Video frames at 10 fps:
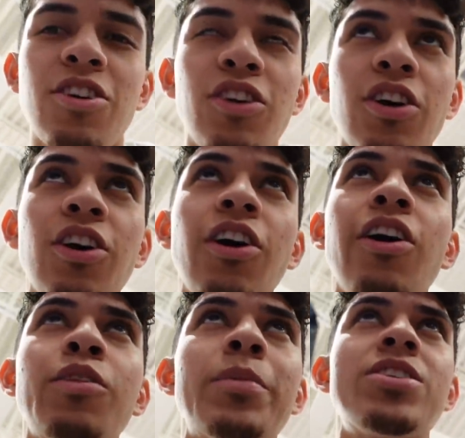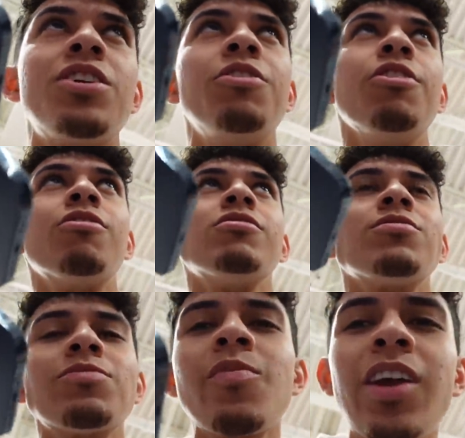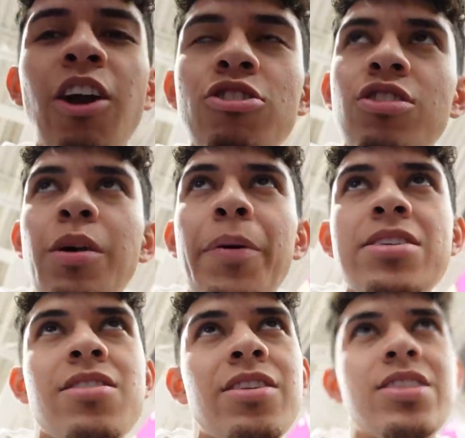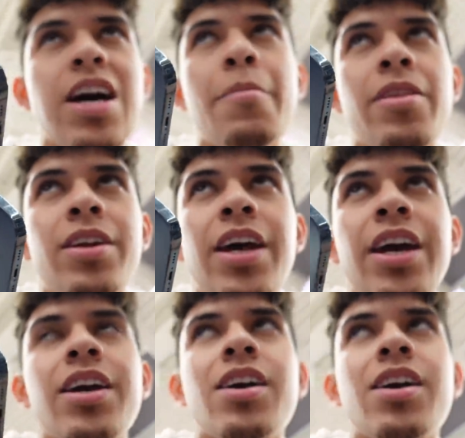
on the on the material. It also depends on the time of the day,